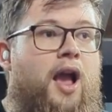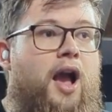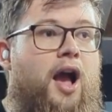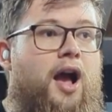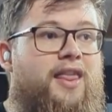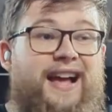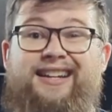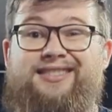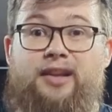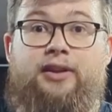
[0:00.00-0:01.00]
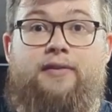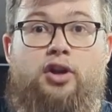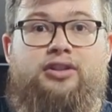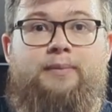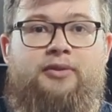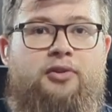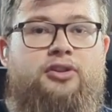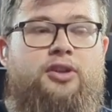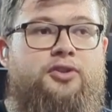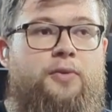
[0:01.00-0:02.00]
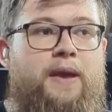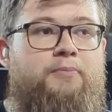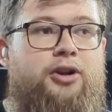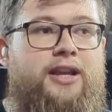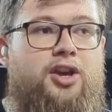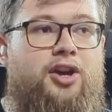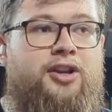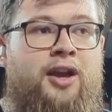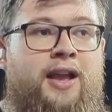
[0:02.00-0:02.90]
That is something I've not done before, so it should be a pretty good